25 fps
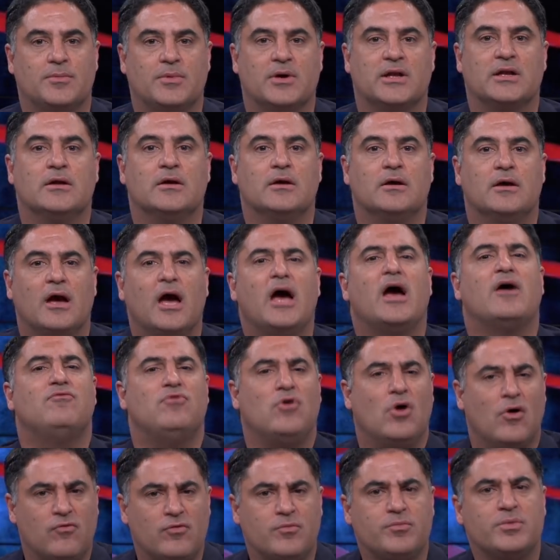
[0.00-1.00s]
but have
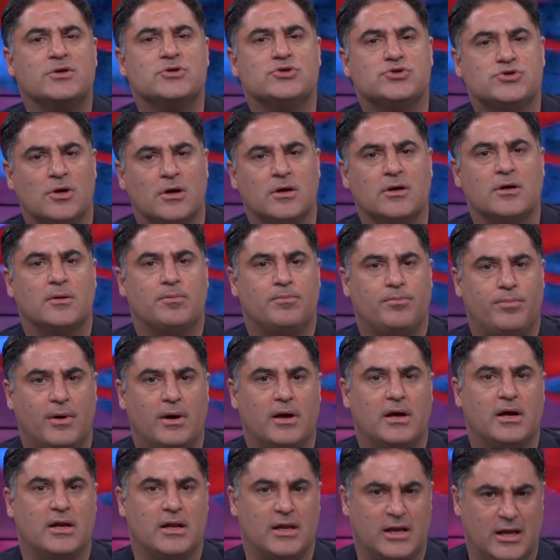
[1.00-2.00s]
you ever been drunk
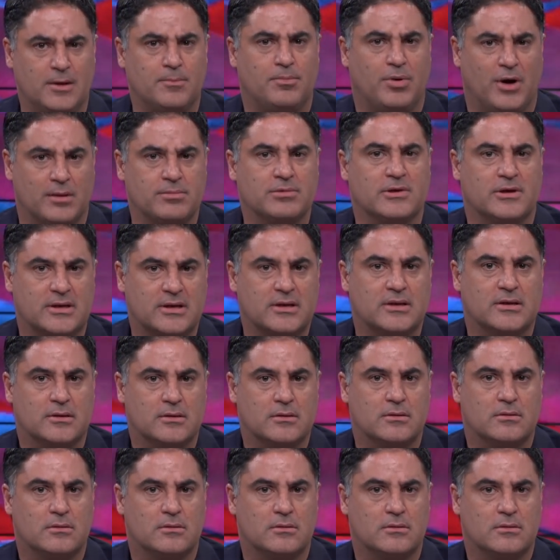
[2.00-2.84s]
in public?